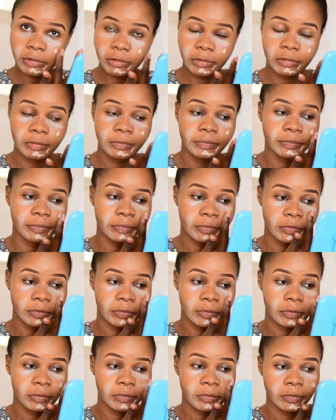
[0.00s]
too,
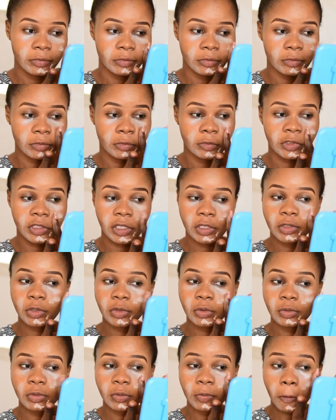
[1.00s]

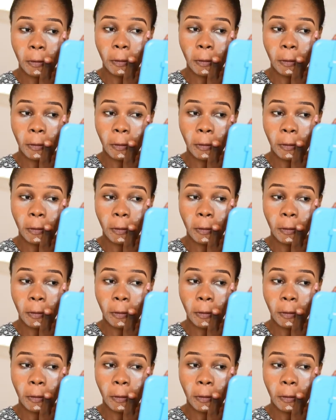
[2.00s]
just to